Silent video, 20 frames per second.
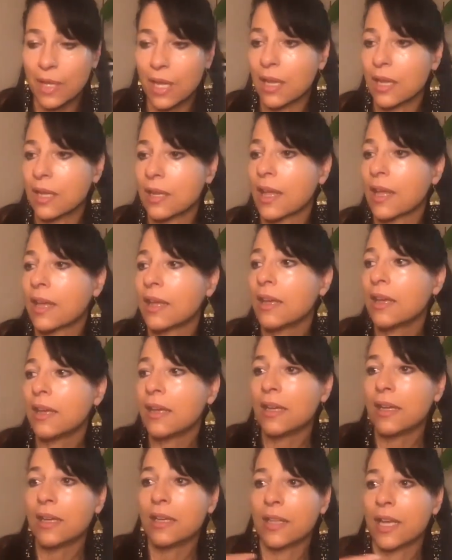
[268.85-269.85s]
And
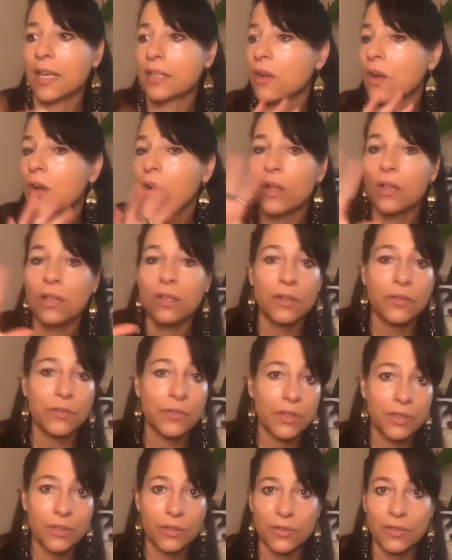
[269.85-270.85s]
that's all over
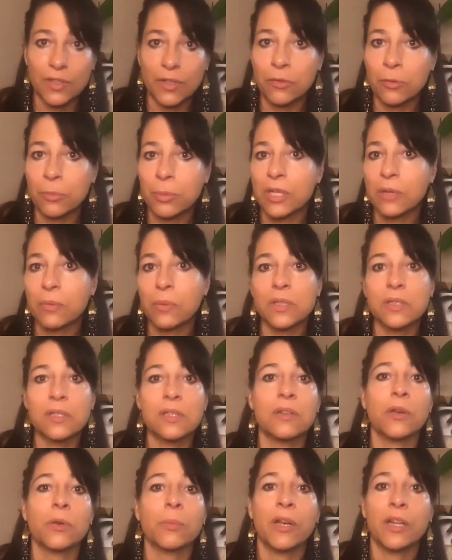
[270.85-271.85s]
the news. Everybody wants to
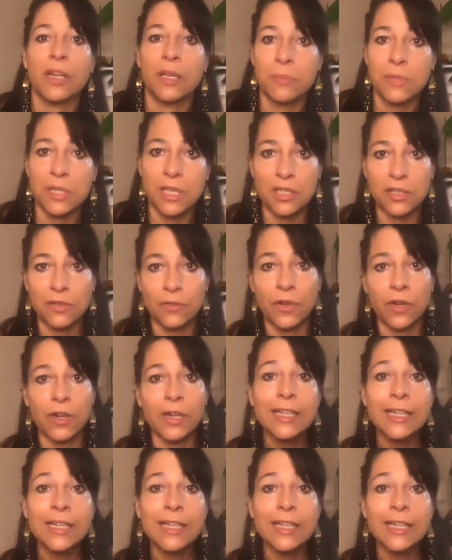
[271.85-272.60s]
know about MTHFR.